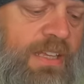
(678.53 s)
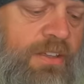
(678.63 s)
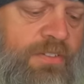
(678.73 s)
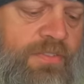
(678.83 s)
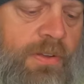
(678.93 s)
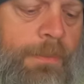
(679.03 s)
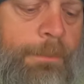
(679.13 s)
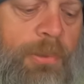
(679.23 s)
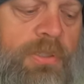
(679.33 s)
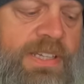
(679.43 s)
of
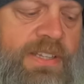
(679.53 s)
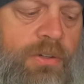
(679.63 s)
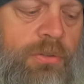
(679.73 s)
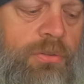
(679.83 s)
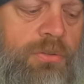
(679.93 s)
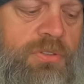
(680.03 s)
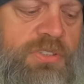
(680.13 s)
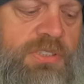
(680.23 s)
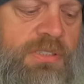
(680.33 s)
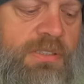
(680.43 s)
bully
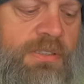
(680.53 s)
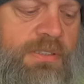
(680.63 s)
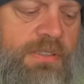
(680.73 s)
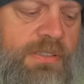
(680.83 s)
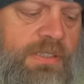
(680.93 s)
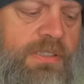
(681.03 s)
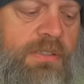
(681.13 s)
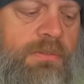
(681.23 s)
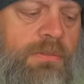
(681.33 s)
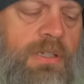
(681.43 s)
girls, you
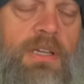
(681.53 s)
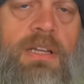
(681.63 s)
know,